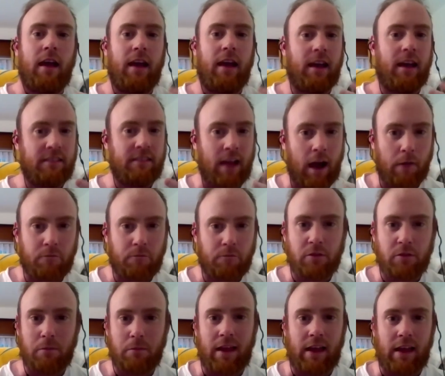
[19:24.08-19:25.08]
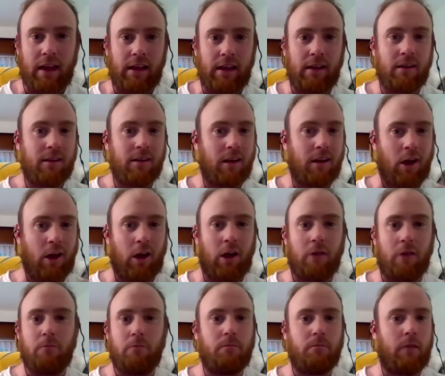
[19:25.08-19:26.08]
Is it up to me?
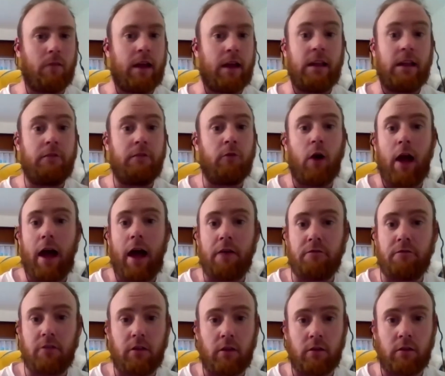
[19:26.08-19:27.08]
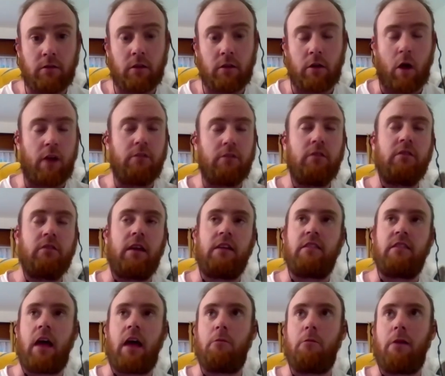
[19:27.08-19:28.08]
Um, and if I have to use, you know, I do say it's
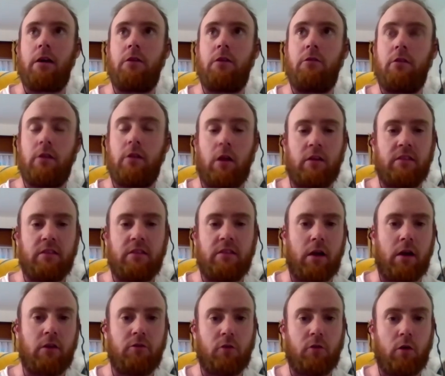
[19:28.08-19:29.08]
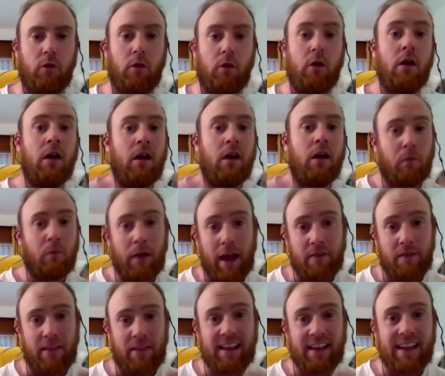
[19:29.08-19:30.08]
out of my, you know, it's in my control or not. We
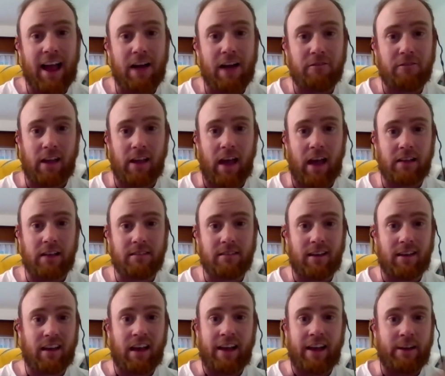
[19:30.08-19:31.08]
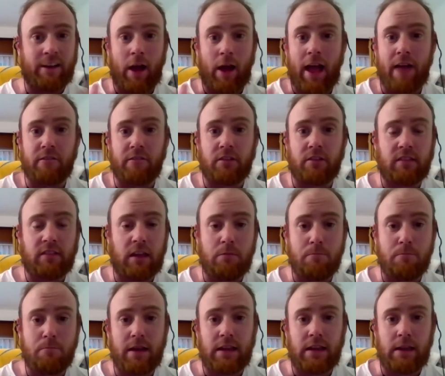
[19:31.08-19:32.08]
have that caveat. And I haven't mm. seen
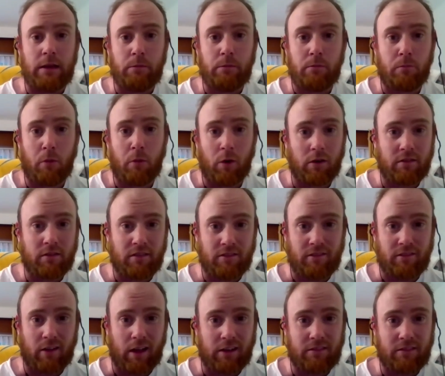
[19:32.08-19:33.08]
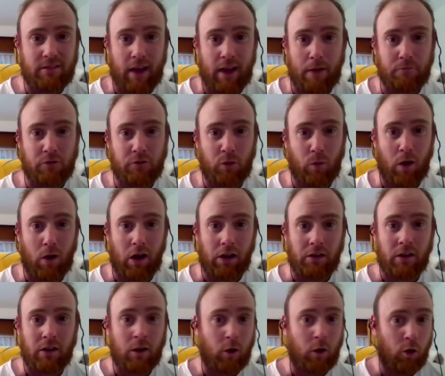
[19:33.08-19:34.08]
many books in like chapter
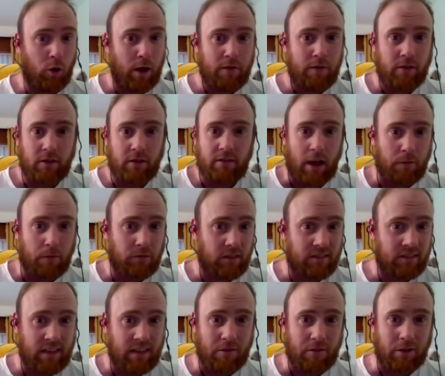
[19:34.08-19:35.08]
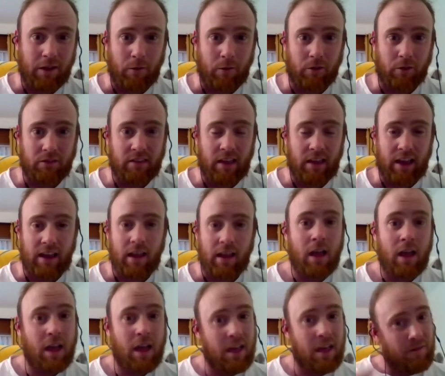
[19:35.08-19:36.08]
one or even chapter seven that would say,
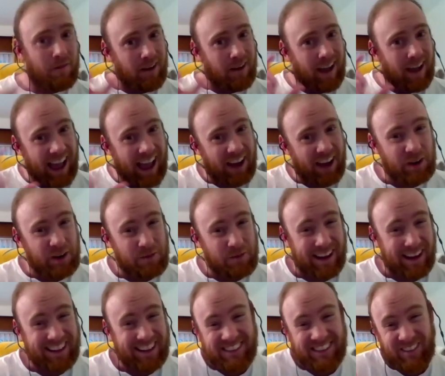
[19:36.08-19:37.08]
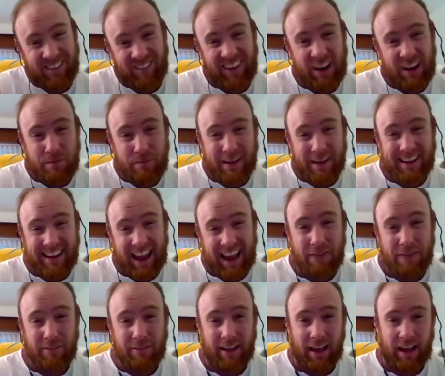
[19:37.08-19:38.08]
hang on a minute, there's a really big
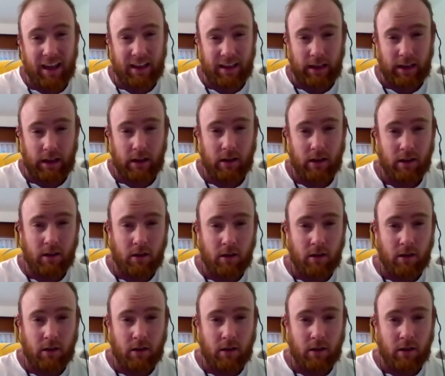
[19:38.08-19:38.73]
caveat here,